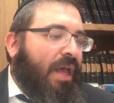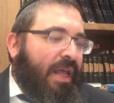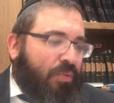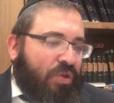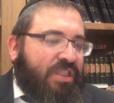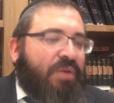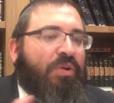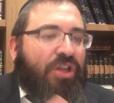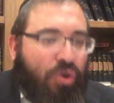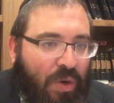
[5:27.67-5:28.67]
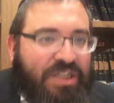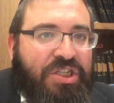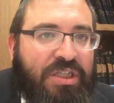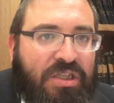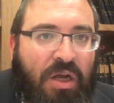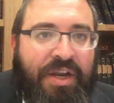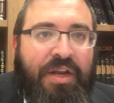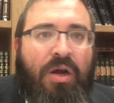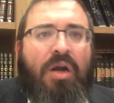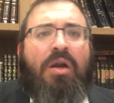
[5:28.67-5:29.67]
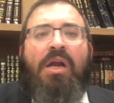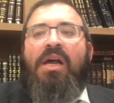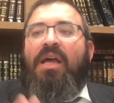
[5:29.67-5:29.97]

and we'll see what the questions on it are,